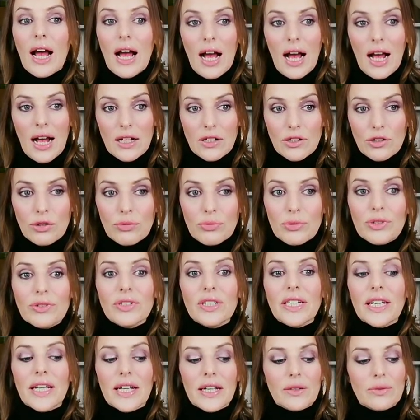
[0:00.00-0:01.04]
I'll
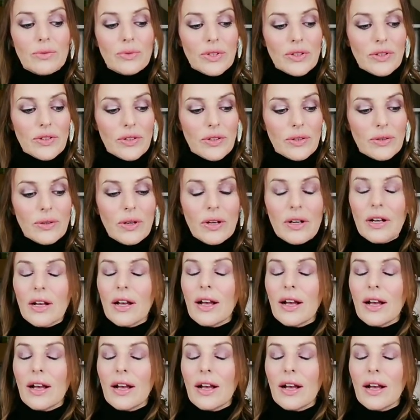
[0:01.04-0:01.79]
communicate with you.